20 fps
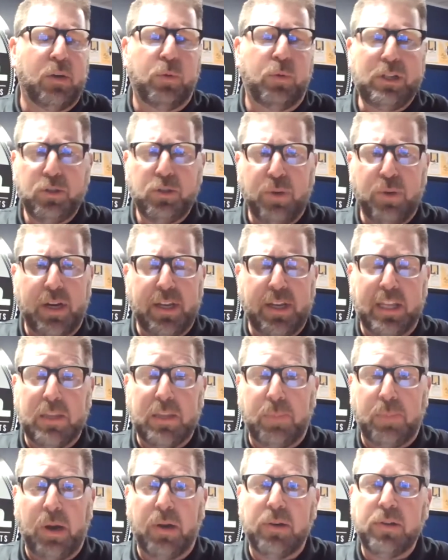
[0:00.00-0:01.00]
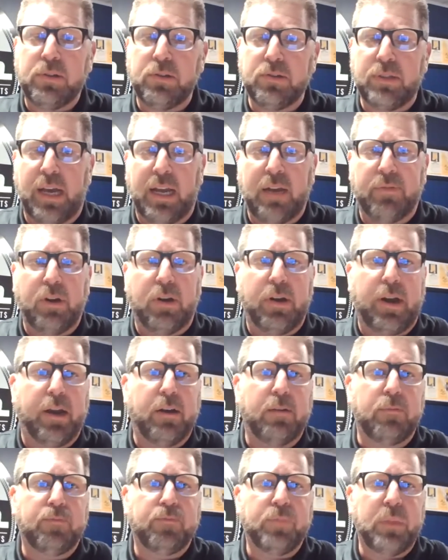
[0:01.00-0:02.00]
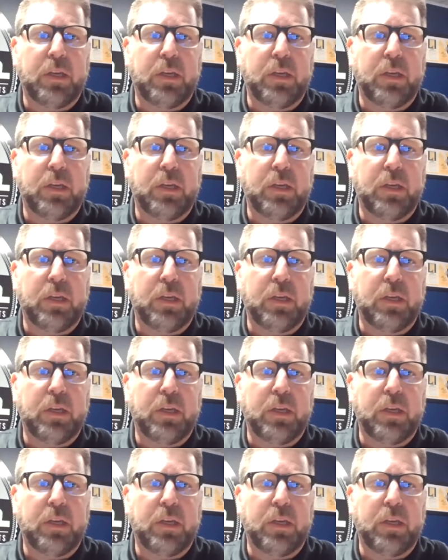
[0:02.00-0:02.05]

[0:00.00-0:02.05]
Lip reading: We just wanted to get the particles out of our air.